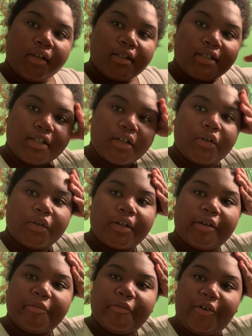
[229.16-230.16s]
So,
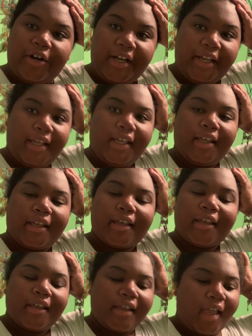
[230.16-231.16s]
good morning.
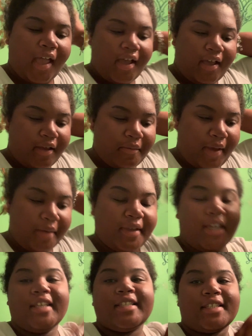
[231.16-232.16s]
Um, I'm
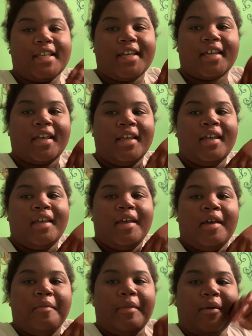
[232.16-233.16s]
getting sick,
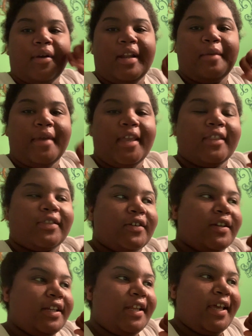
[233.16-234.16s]
but we're gonna make it
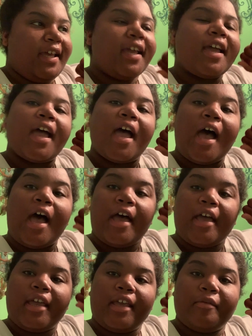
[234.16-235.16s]
through today. I
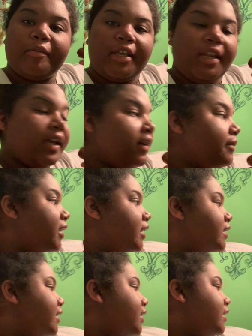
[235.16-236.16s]
am getting up. It
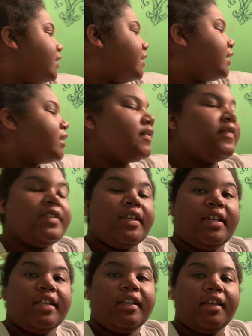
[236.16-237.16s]
is
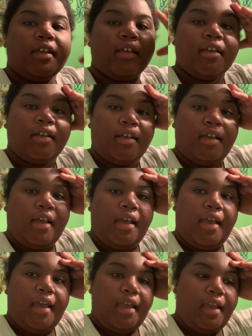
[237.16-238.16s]
6.15
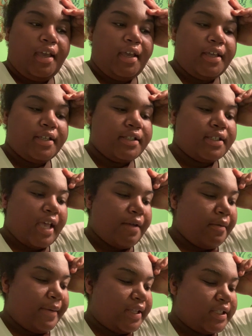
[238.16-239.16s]
and I'm
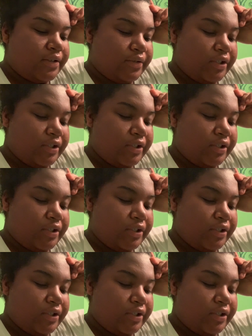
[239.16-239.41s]
about to